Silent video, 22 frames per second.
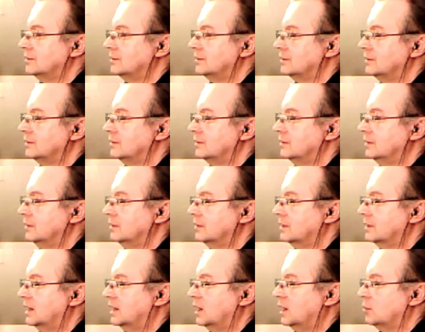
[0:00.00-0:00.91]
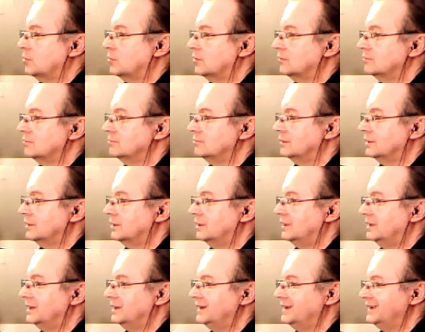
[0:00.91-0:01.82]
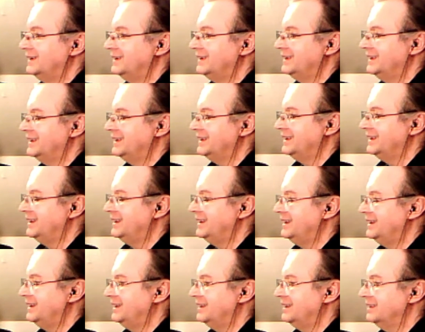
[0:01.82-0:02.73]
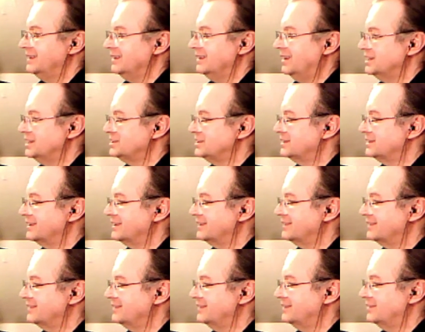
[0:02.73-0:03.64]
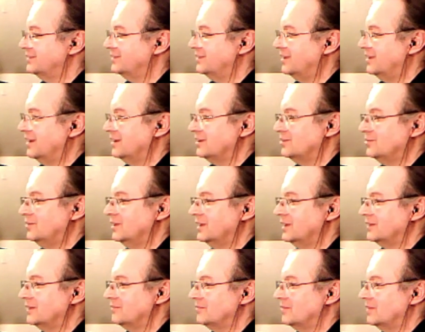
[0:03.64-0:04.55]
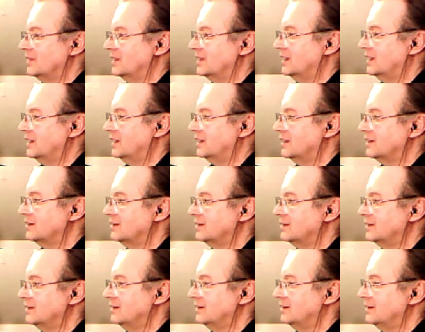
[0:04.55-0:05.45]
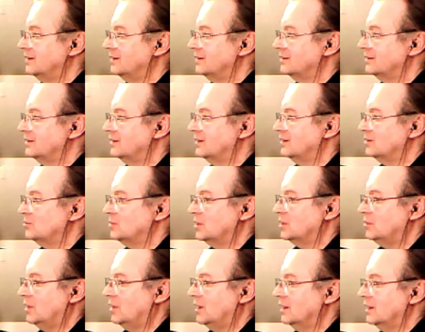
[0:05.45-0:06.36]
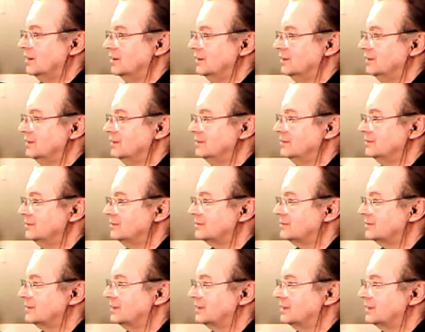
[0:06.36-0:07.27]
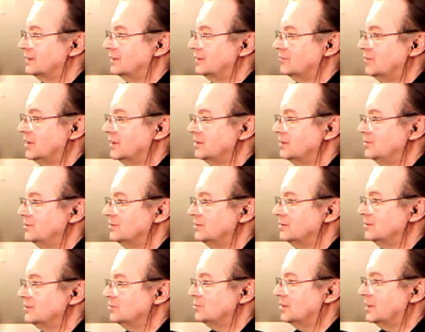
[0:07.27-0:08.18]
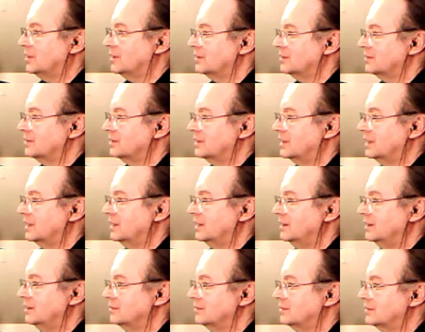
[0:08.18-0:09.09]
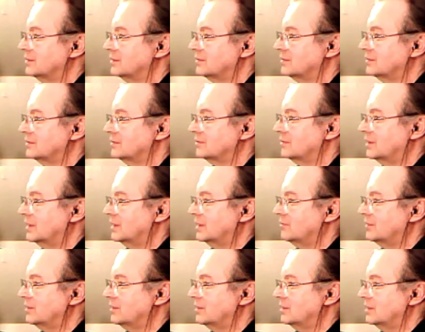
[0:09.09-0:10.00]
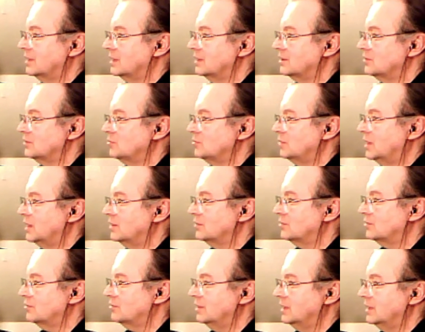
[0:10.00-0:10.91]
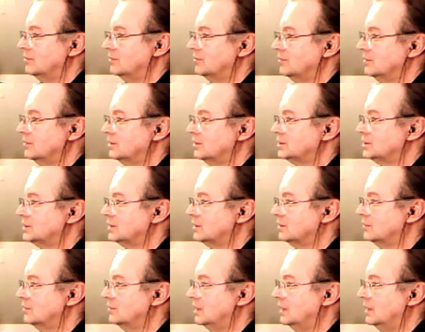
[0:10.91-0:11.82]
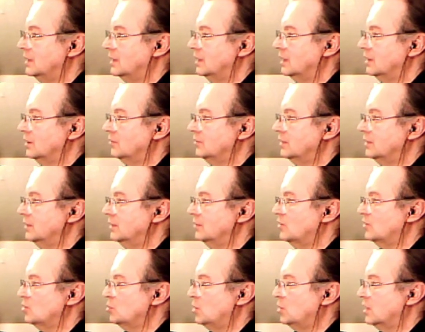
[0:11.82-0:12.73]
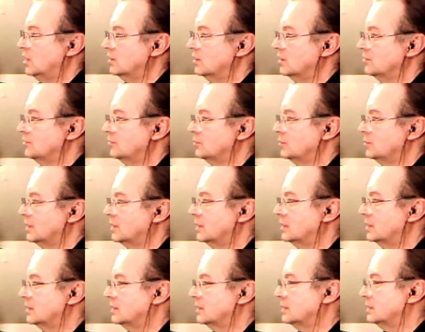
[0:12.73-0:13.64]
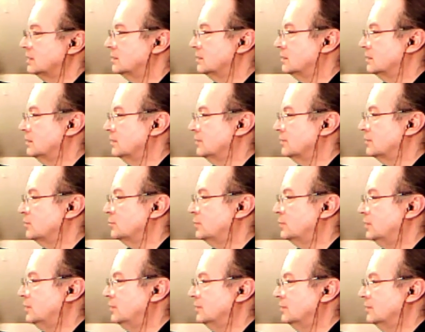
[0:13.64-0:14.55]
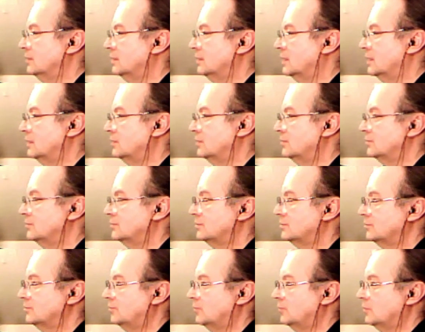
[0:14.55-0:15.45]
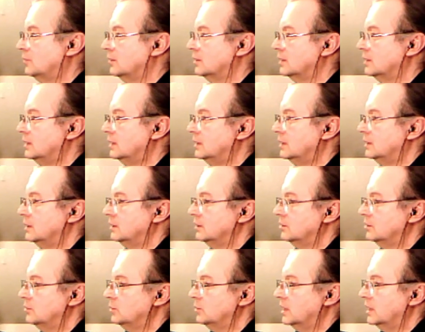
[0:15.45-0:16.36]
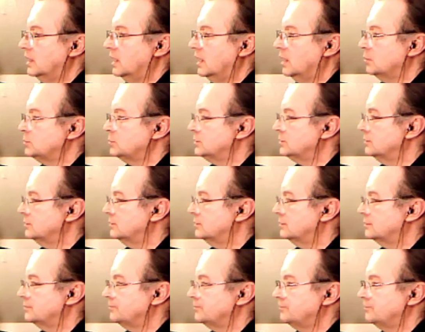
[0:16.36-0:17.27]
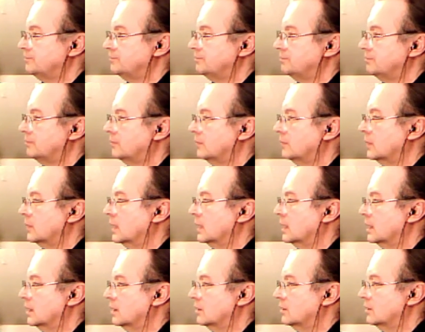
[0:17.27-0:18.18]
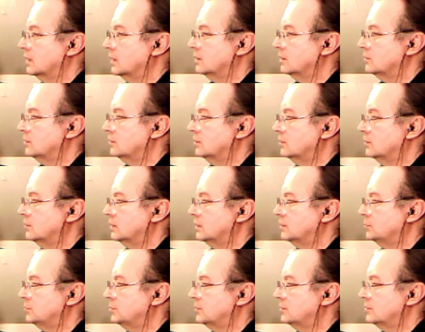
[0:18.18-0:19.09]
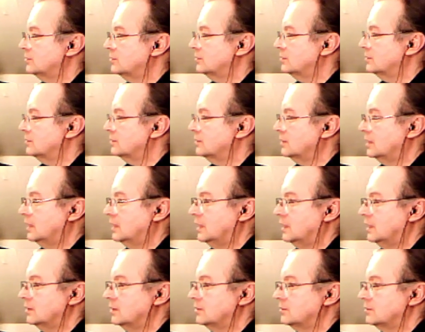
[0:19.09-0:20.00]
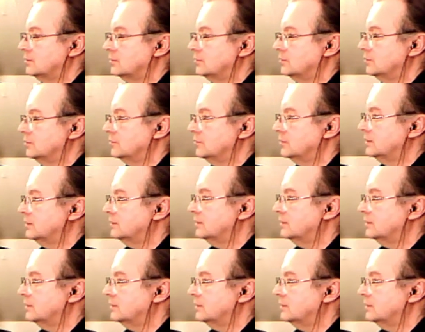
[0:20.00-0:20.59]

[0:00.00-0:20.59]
the other camera, the Logitech C920. And so there's my monitors, and I'm not using this monitor today because I've got everything on this main screen for this show. And over here is the monitor for my other computer that I use for doing captures. Okay, so position size, we'll reset